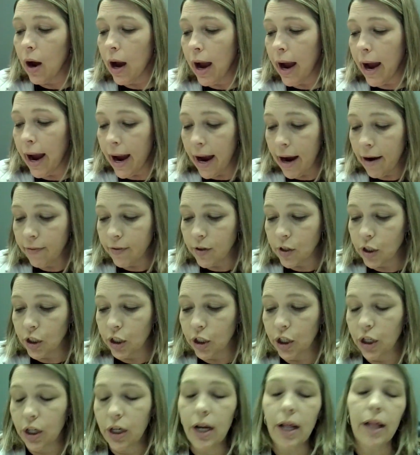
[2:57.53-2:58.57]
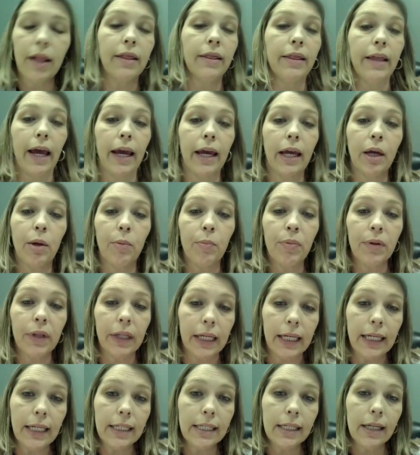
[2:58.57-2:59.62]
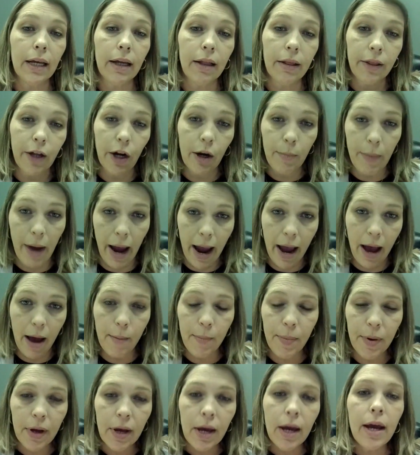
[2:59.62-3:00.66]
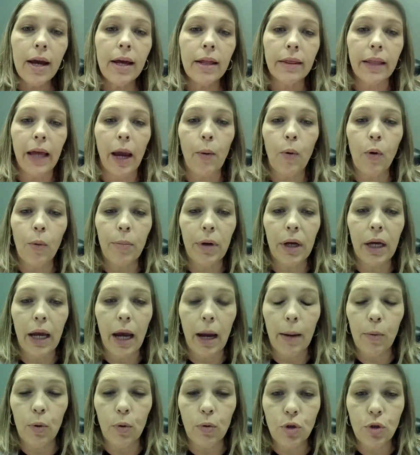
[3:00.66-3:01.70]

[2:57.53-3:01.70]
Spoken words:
After they complete their map, they will be able